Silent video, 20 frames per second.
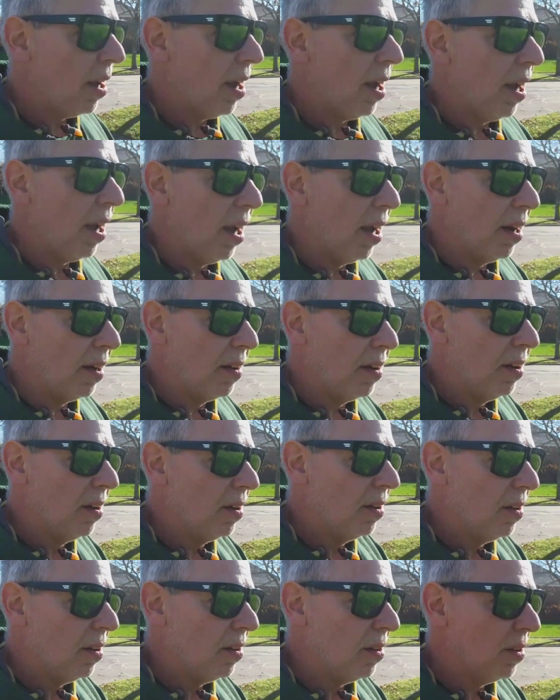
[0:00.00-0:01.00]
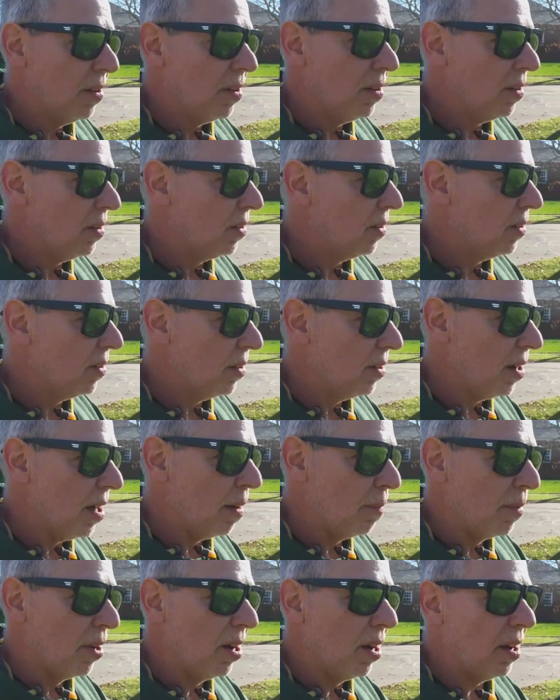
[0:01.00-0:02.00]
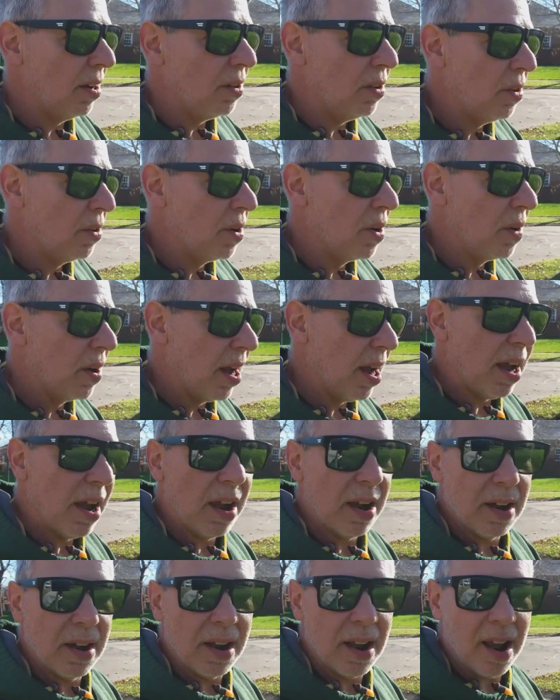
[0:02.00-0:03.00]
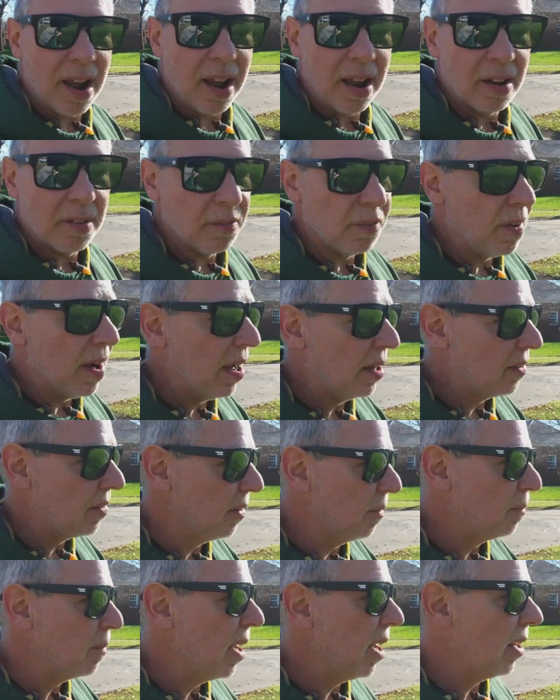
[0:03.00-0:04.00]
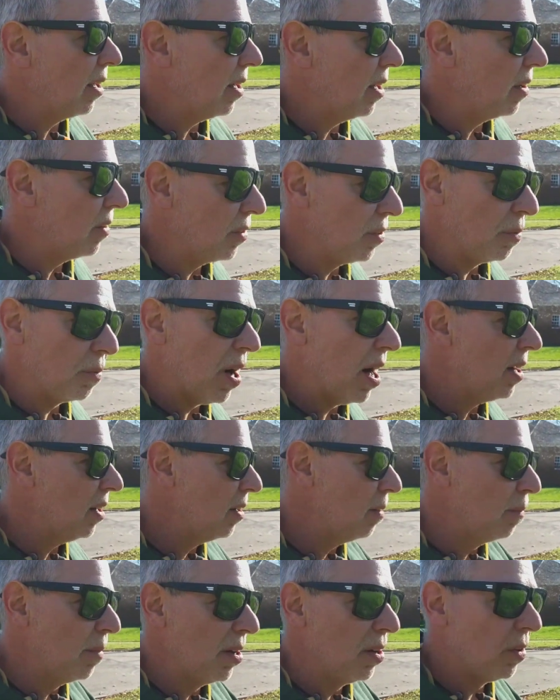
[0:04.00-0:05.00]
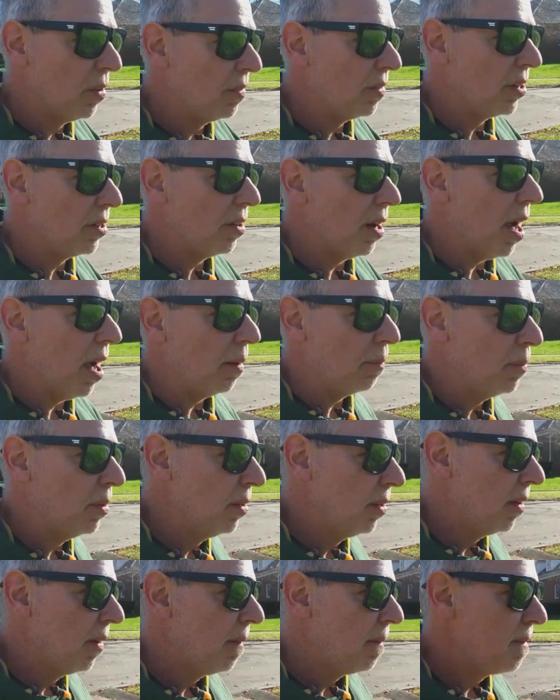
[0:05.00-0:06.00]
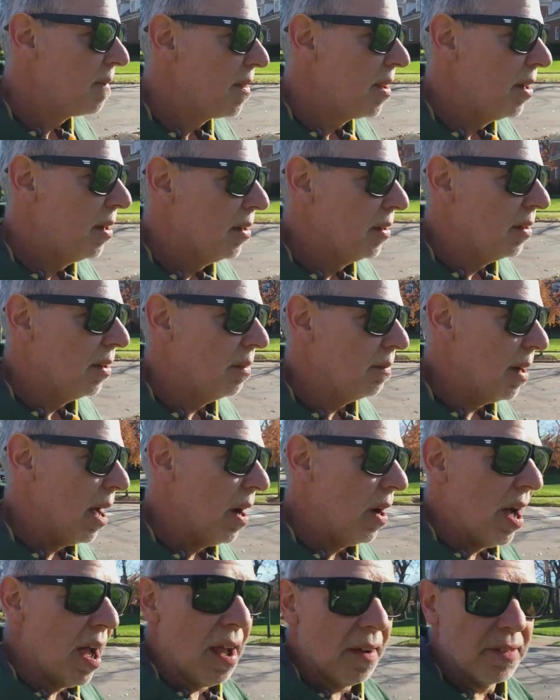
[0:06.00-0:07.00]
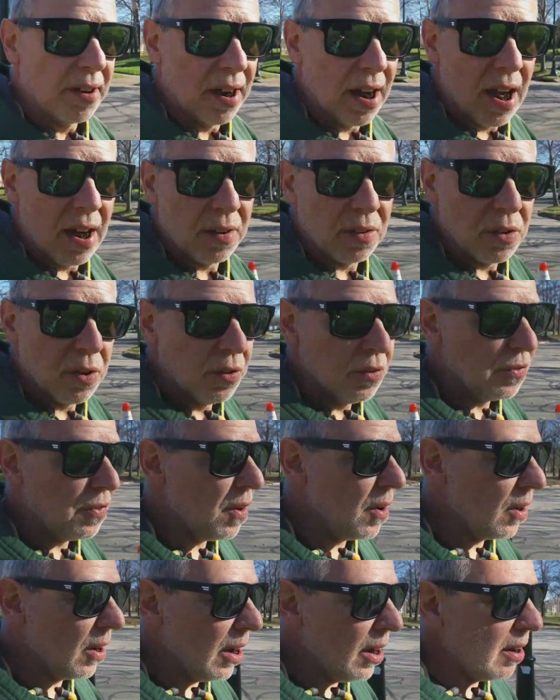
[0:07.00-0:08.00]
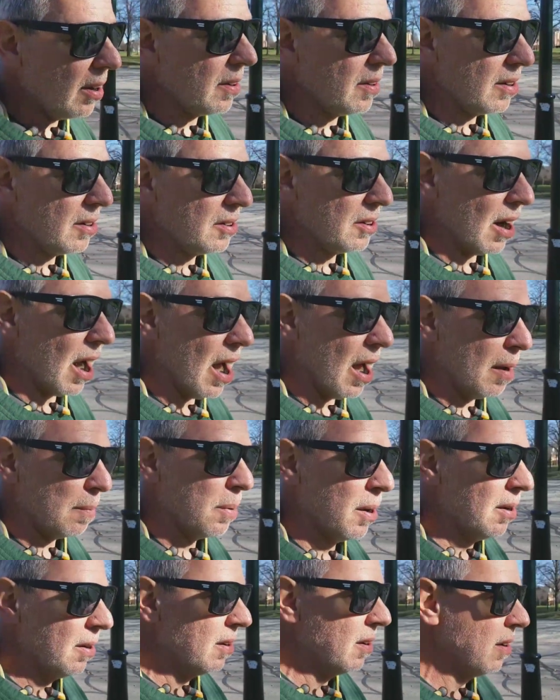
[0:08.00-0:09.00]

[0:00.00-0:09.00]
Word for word: And I'm going to let you go ahead and find somebody else right in the middle of a job. Now, I haven't gotten too far into the job,